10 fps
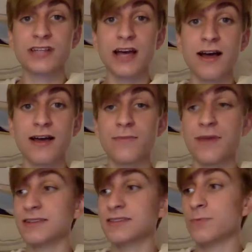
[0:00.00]
time
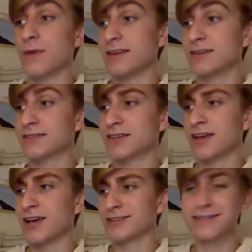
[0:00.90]
and space
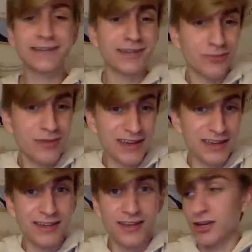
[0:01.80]
linking
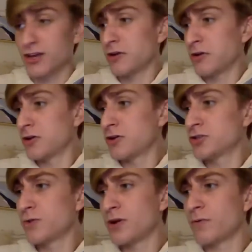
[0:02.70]
me
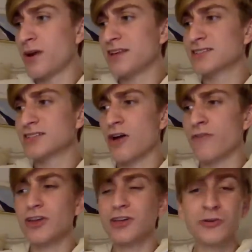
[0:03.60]
to a race
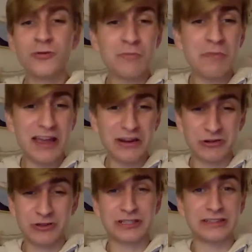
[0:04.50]
of ill
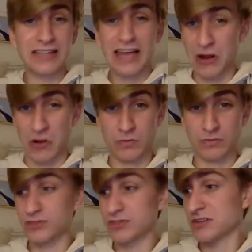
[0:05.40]
mannered
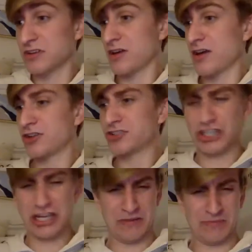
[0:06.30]
clowns,
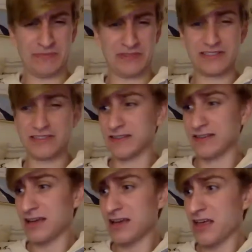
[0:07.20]
chimps.
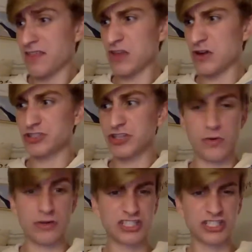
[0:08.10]
There's
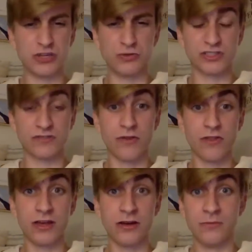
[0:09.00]
no excuse for
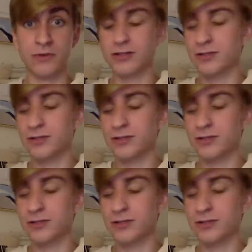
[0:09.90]
them.